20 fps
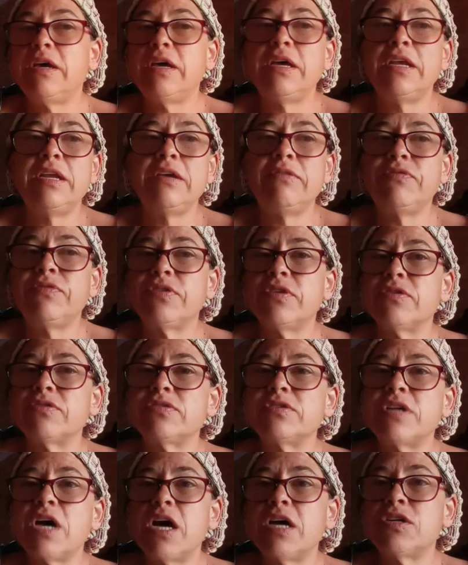And if
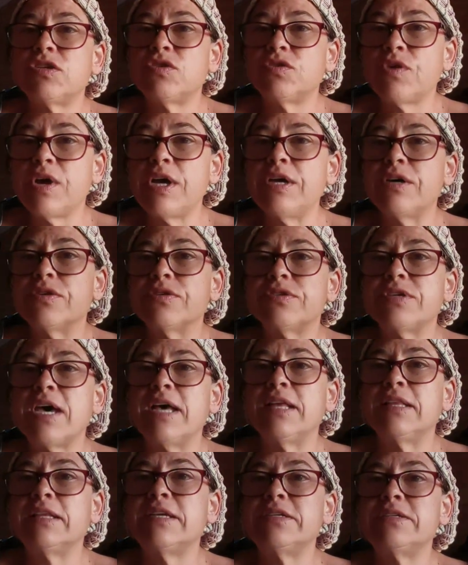there's not trails,
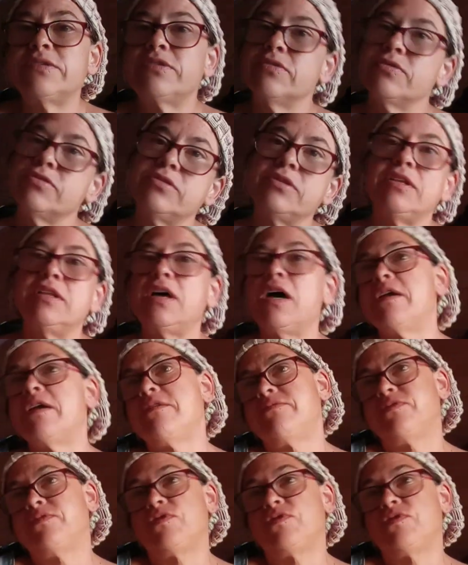at least there's a lot of